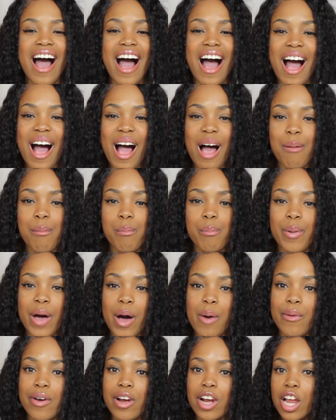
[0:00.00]
But
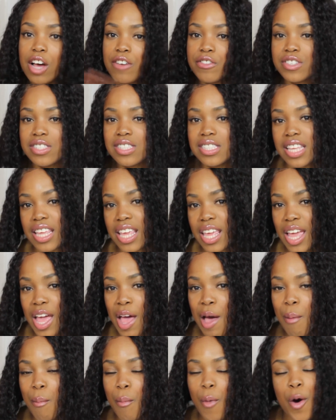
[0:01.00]
I would love to see
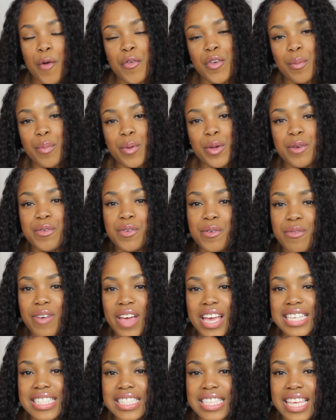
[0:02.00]
more of your beautiful
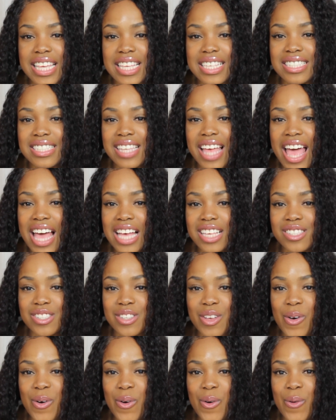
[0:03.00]
faces.
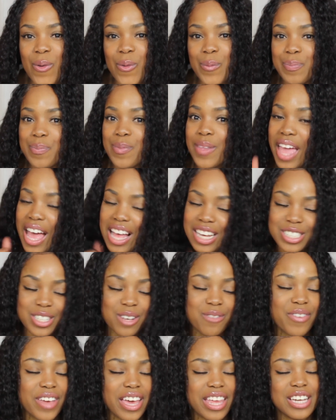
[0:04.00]
So yeah,
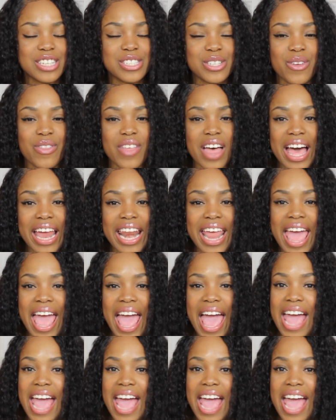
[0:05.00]
don't forget to do that.